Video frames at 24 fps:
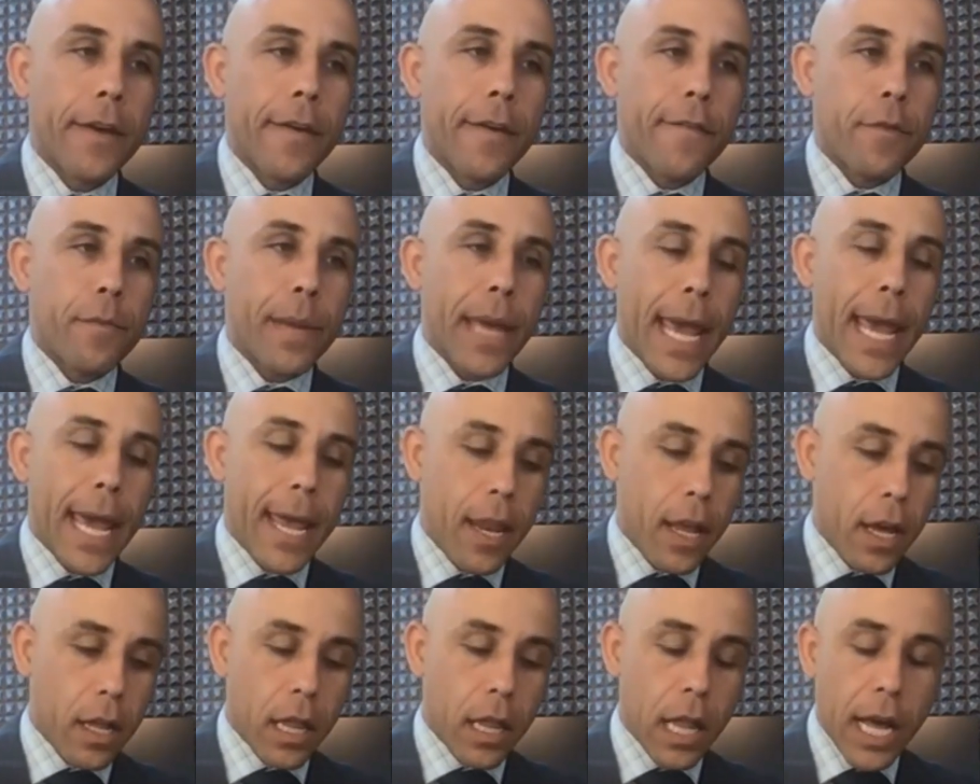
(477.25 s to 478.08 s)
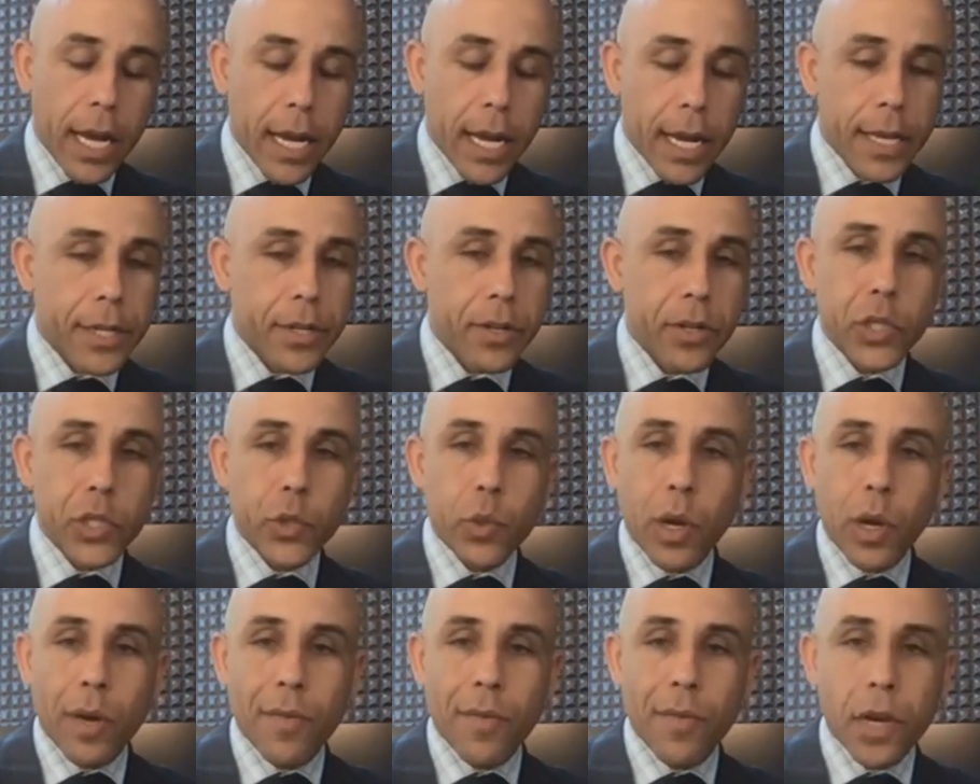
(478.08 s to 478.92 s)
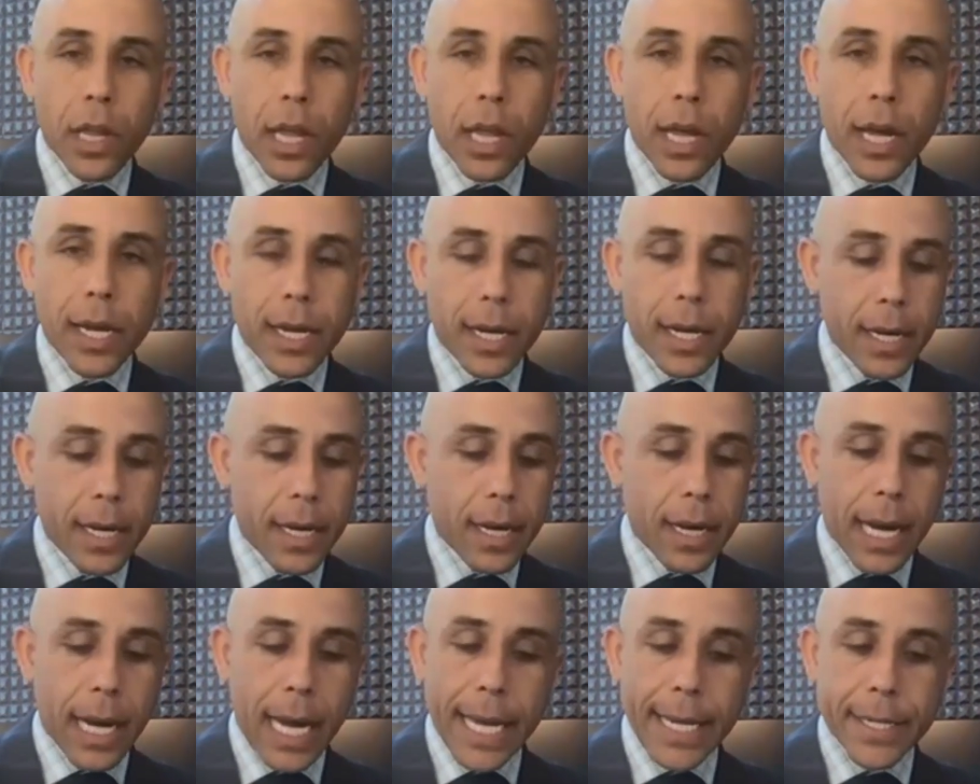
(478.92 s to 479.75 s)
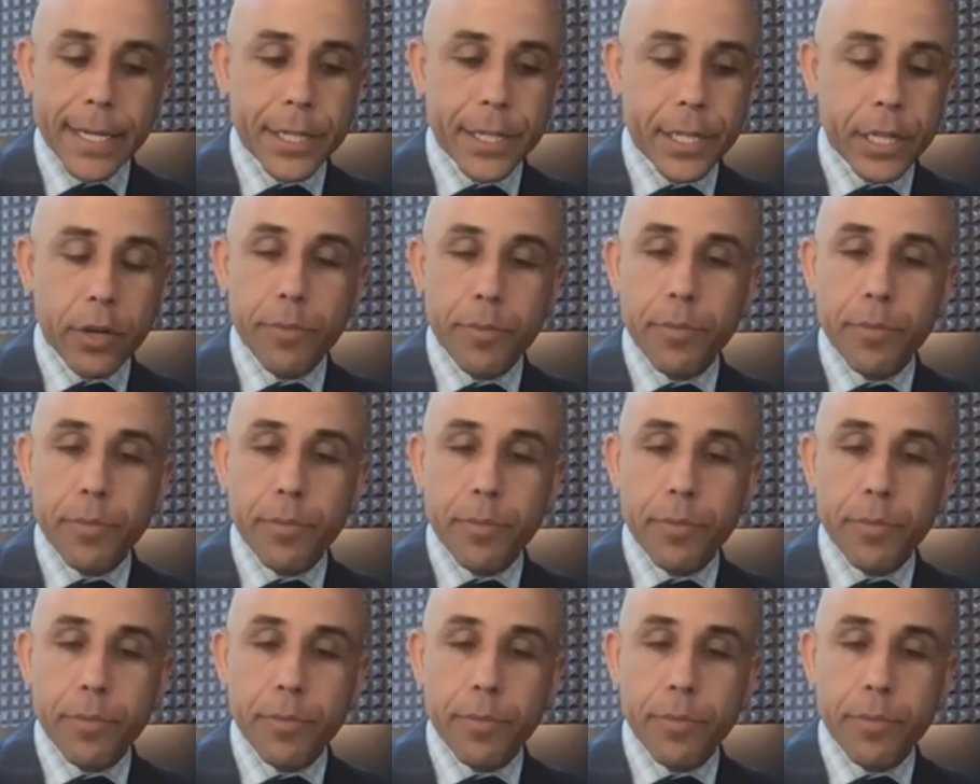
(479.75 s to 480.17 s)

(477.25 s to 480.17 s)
From 8 o'clock until 12 o'clock, I still